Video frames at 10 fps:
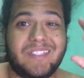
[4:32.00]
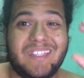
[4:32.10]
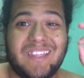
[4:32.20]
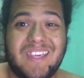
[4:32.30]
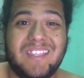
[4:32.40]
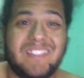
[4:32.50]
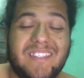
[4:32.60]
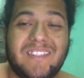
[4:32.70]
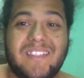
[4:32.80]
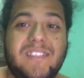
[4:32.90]
this
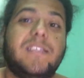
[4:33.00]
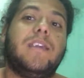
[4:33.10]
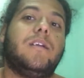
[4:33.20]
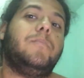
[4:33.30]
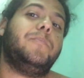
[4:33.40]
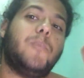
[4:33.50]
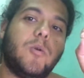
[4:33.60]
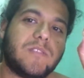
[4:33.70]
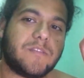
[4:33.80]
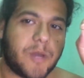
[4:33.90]
is going to take up
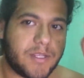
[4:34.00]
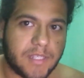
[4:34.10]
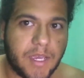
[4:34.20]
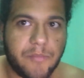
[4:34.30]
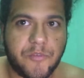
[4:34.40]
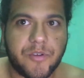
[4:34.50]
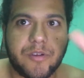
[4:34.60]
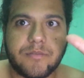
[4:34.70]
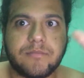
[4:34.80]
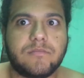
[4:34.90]
most of my time
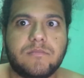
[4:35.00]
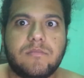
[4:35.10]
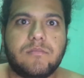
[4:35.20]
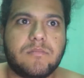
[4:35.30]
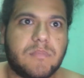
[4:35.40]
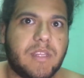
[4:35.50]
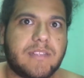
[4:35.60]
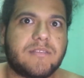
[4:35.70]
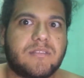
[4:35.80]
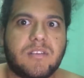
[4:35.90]
for
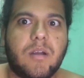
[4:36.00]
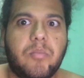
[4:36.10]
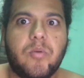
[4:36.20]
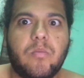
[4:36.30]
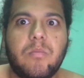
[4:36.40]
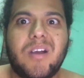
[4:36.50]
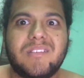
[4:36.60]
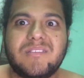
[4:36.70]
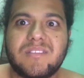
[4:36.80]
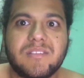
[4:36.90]
next couple
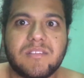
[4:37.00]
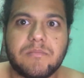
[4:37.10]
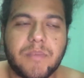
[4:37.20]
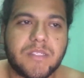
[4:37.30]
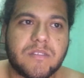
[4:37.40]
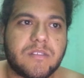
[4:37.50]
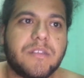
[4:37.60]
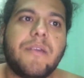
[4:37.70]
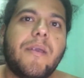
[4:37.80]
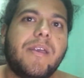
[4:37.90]
months,
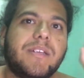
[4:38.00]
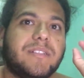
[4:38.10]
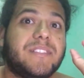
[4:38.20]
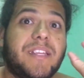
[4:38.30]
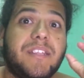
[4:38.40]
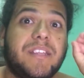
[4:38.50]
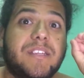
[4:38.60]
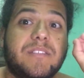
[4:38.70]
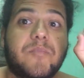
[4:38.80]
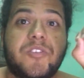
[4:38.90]
basically, because I need to get
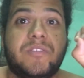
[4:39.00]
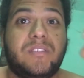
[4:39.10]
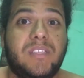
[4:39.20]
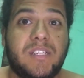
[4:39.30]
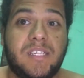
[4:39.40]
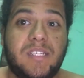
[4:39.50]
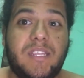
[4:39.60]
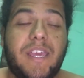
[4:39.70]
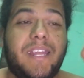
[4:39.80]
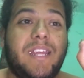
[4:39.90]
as much done,
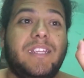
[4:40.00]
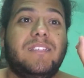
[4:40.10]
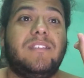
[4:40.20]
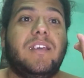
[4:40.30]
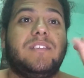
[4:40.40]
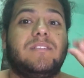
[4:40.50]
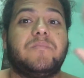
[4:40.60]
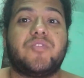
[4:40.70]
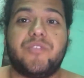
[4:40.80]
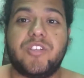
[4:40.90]
and I need like some
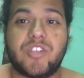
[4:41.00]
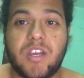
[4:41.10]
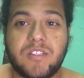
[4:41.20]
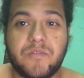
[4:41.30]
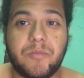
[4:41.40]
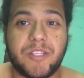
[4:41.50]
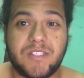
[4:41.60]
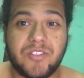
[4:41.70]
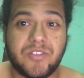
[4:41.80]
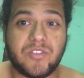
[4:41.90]
screenshots for my
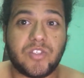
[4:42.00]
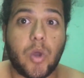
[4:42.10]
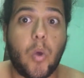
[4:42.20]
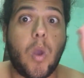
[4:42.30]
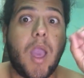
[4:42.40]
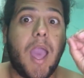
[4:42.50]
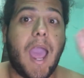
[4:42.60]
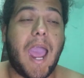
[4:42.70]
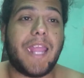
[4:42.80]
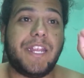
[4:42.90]
teacher, so
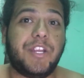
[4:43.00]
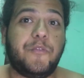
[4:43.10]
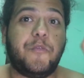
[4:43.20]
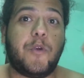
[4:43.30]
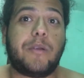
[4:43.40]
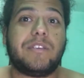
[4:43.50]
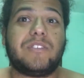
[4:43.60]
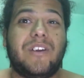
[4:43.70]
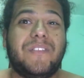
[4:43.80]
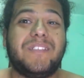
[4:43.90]
I need to
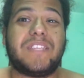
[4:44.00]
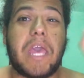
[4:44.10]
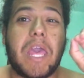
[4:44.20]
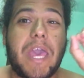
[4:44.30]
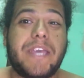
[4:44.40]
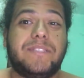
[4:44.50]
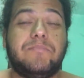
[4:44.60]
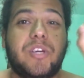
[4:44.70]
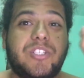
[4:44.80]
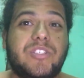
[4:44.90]
focus on this as
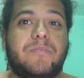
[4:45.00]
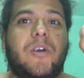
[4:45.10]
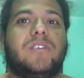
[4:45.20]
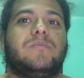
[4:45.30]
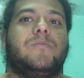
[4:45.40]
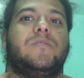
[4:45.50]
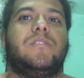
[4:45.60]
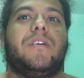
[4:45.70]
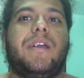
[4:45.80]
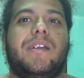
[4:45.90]
much as possible,
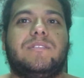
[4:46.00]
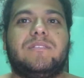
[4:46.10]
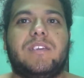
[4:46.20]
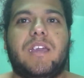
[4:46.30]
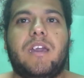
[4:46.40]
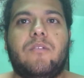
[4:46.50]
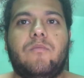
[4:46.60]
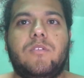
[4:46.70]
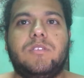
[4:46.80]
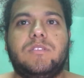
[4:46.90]
because like I have
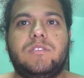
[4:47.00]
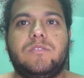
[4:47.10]
9